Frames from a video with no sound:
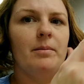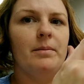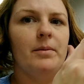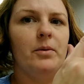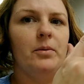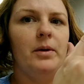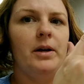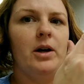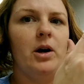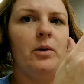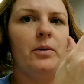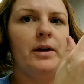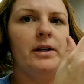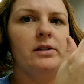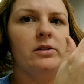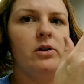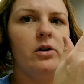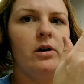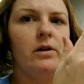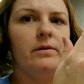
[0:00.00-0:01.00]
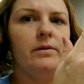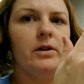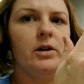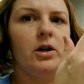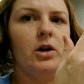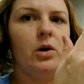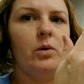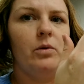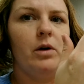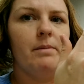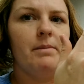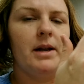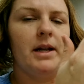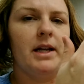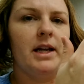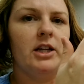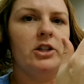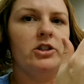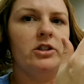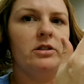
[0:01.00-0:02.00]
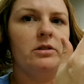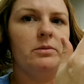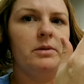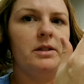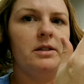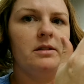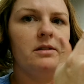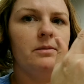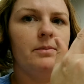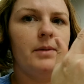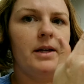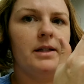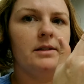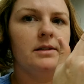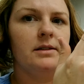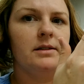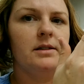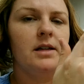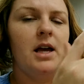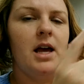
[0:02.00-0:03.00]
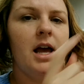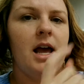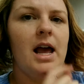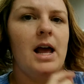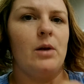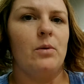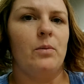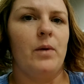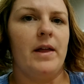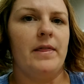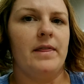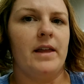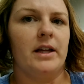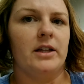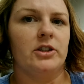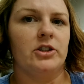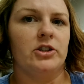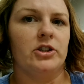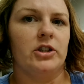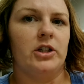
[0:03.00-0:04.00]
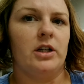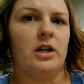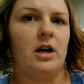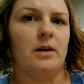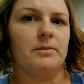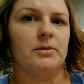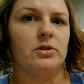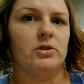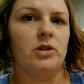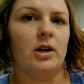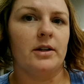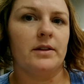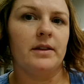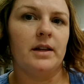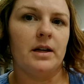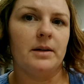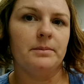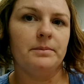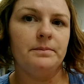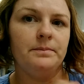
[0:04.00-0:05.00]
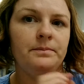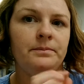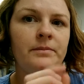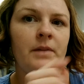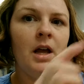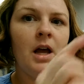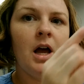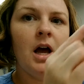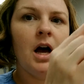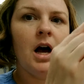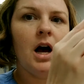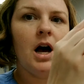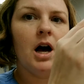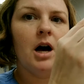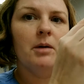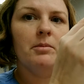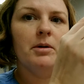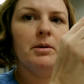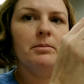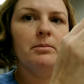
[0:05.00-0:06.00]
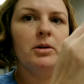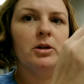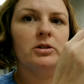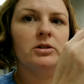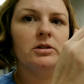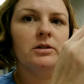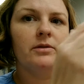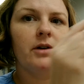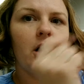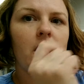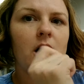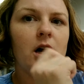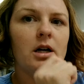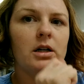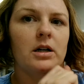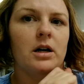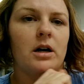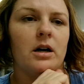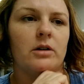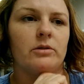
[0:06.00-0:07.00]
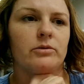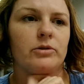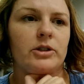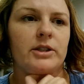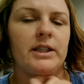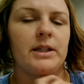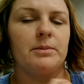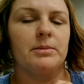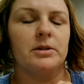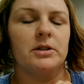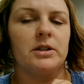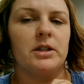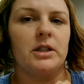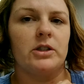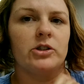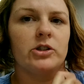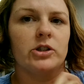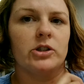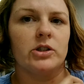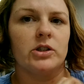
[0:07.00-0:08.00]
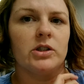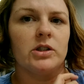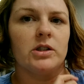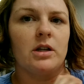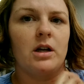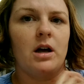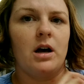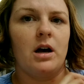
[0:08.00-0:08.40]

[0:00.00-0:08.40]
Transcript: We always go over what medications we dispensed and when they should start them. Most of our routine procedures,